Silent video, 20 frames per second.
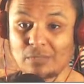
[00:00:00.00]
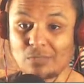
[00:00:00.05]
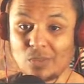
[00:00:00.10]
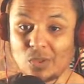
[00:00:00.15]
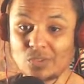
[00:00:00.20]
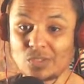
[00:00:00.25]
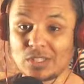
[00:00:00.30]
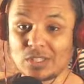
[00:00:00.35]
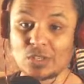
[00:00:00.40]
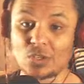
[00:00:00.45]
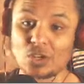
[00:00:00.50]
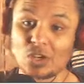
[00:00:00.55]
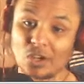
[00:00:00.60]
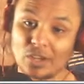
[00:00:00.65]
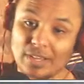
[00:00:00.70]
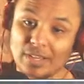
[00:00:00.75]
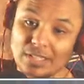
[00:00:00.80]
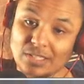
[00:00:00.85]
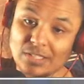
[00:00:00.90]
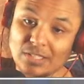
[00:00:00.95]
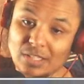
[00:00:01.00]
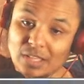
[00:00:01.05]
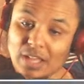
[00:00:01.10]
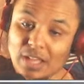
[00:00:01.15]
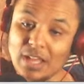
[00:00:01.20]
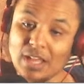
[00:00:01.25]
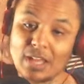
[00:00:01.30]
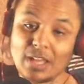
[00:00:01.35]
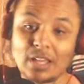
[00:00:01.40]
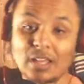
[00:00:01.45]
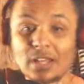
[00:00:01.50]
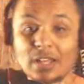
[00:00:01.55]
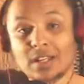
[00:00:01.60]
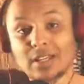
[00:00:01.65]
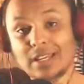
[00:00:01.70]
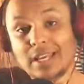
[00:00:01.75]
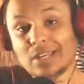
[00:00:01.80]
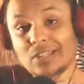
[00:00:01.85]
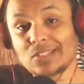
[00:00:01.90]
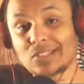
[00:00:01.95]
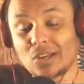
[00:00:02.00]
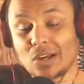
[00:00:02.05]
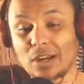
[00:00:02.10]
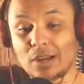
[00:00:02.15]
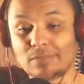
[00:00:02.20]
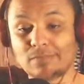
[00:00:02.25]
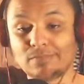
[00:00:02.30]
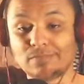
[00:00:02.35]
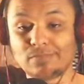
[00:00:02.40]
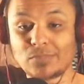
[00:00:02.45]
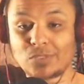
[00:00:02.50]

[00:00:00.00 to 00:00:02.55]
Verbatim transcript: I'll see you guys next time.